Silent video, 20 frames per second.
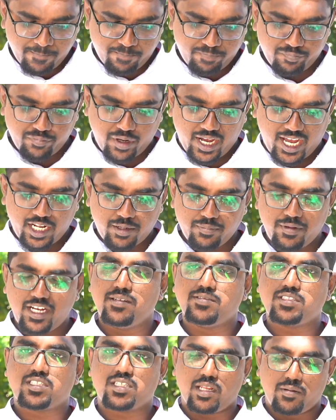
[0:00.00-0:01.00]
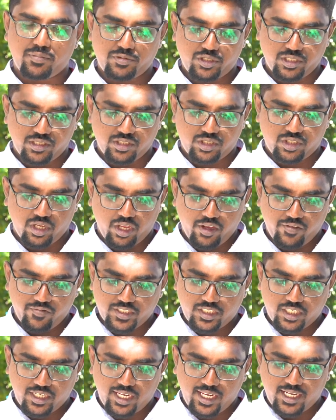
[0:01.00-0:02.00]
marble inscriptions
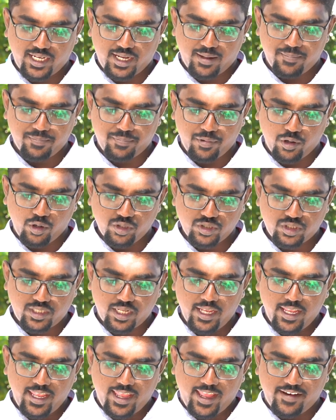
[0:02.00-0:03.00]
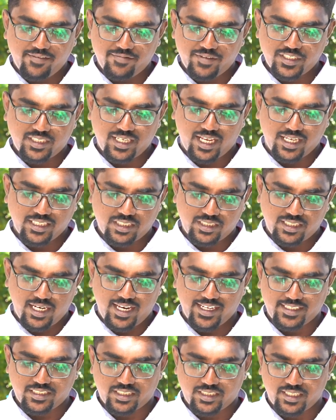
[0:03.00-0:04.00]
which he composed and which are
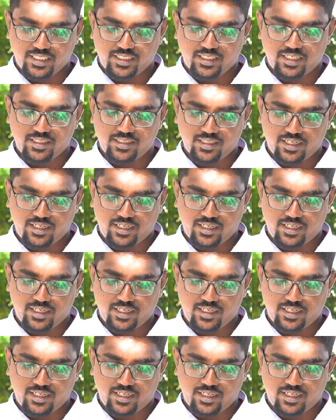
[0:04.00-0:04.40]
still extant.